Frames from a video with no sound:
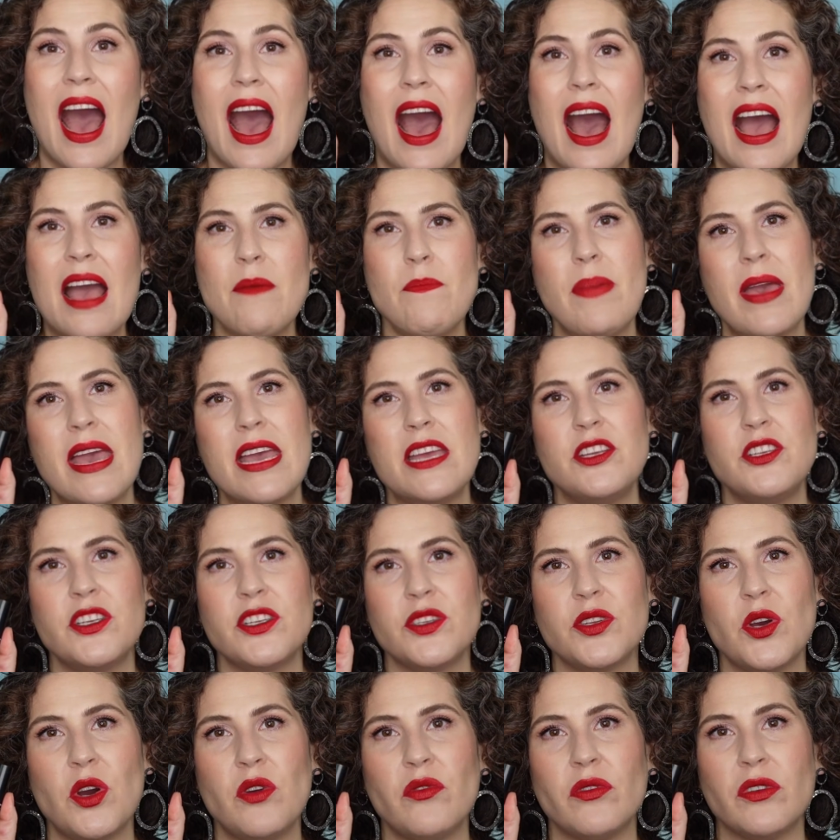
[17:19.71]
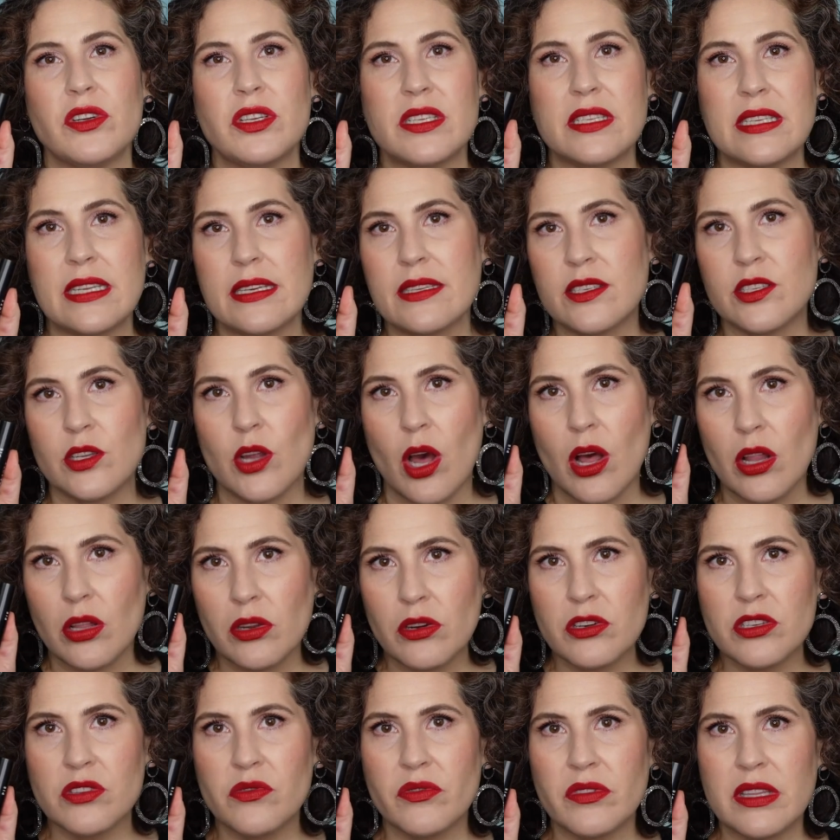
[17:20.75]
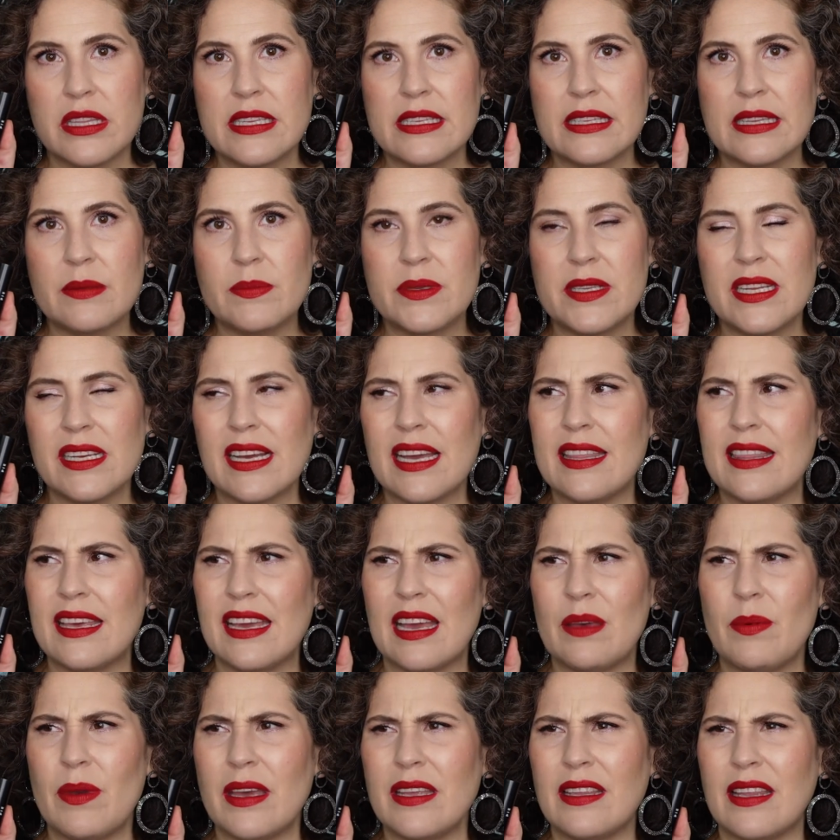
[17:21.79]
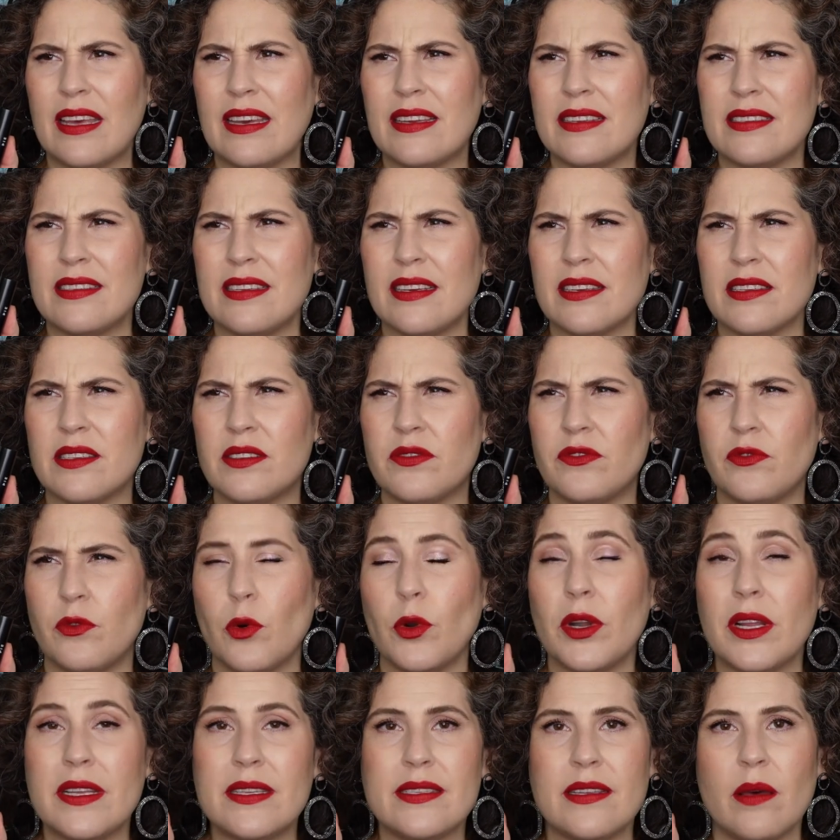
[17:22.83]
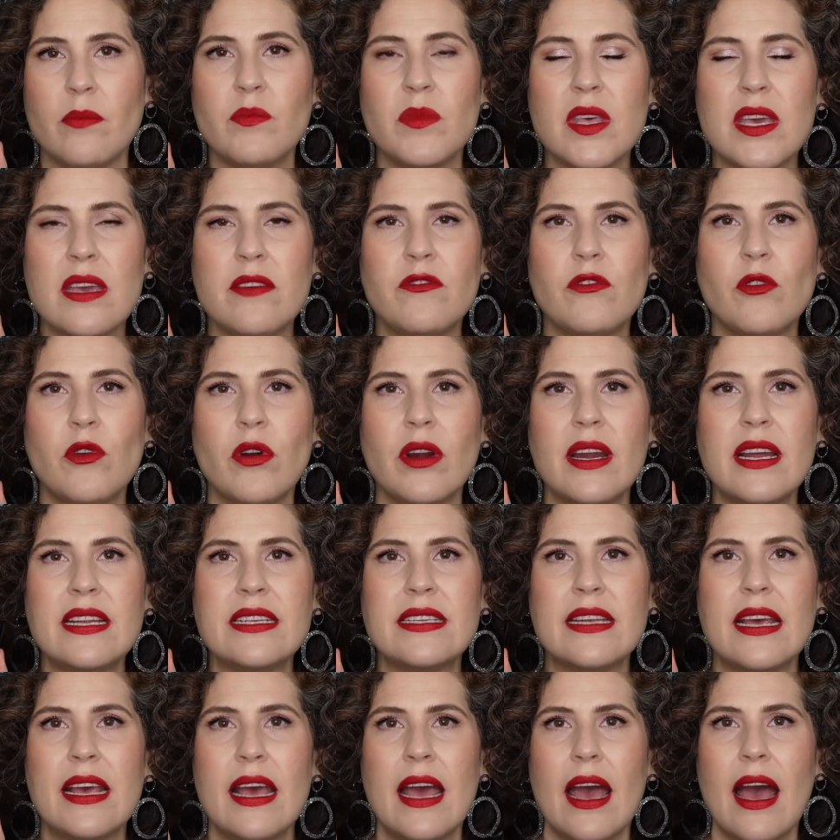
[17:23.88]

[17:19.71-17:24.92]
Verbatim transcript: I paid just over $6 for this lipstick. I think I paid like $6.40 something for it.